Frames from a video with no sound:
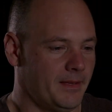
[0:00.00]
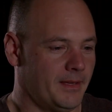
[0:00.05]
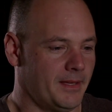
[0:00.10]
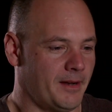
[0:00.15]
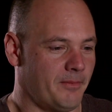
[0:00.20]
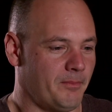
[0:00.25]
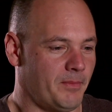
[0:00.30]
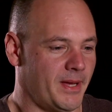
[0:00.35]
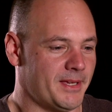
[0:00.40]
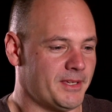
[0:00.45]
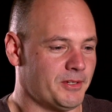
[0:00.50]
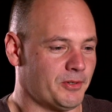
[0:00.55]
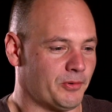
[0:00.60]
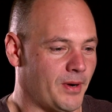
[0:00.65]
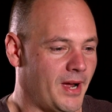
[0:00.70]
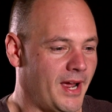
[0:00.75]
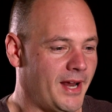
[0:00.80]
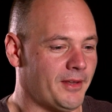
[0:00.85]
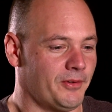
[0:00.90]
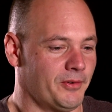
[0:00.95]
And I'm like, you're
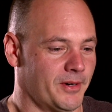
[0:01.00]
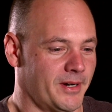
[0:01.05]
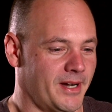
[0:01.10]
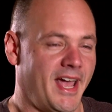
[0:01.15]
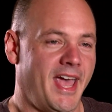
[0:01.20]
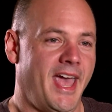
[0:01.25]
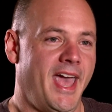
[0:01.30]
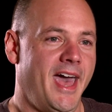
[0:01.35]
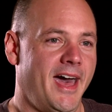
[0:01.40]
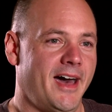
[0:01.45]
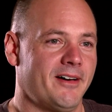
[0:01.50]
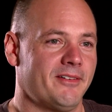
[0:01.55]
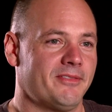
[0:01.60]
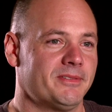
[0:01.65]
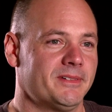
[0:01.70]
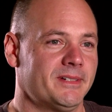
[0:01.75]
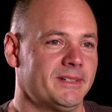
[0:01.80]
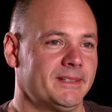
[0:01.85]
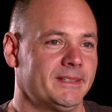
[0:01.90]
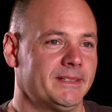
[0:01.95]
right, Lord, I have.
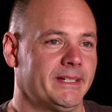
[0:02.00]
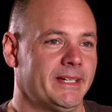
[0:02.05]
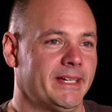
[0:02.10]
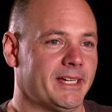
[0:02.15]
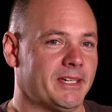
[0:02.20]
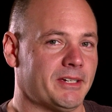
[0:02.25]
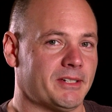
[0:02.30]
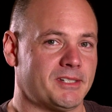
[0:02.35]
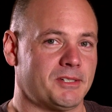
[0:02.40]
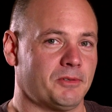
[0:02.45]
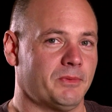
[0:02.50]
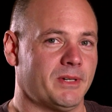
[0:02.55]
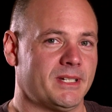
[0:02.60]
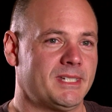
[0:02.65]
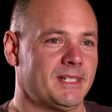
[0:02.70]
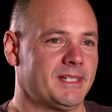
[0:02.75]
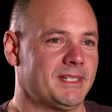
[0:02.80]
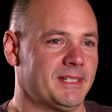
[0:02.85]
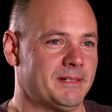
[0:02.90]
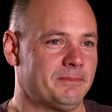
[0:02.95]
He goes, so
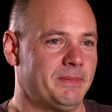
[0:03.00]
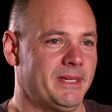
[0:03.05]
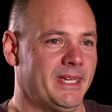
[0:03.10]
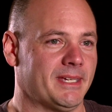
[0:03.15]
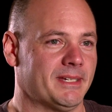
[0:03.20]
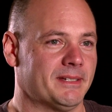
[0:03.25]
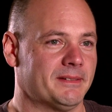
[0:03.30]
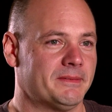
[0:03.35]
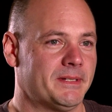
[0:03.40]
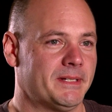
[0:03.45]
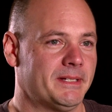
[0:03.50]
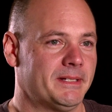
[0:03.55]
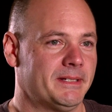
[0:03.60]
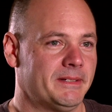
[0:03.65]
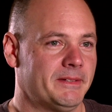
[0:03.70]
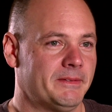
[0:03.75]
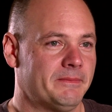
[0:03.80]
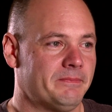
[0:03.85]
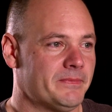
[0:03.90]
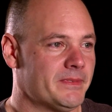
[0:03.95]
what's it going to be?
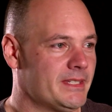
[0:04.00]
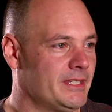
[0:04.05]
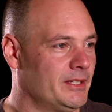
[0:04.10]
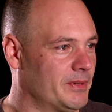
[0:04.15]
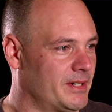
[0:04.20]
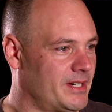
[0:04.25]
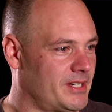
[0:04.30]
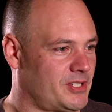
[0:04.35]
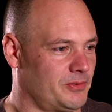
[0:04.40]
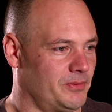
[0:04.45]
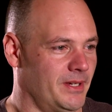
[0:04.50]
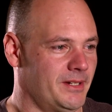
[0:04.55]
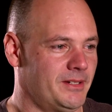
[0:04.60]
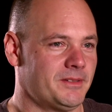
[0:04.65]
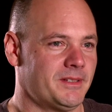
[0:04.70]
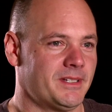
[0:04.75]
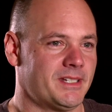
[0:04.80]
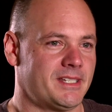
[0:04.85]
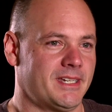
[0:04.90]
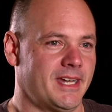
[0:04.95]
You want to
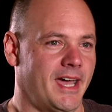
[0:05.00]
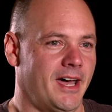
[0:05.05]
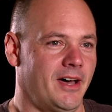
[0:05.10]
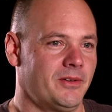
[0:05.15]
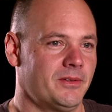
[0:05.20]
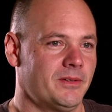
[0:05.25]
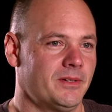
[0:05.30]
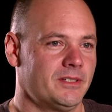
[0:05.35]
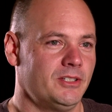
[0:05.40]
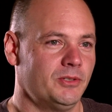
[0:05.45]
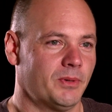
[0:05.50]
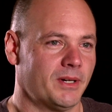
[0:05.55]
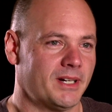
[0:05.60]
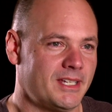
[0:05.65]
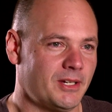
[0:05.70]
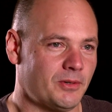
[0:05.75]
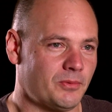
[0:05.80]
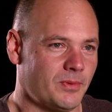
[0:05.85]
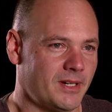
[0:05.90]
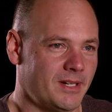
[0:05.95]
surrender this now? You want to
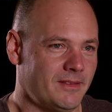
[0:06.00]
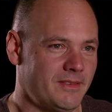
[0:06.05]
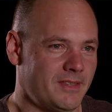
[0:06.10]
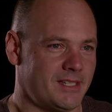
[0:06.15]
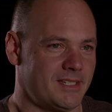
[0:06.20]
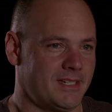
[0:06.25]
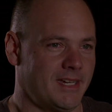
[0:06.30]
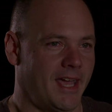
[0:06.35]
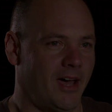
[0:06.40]
get rid of this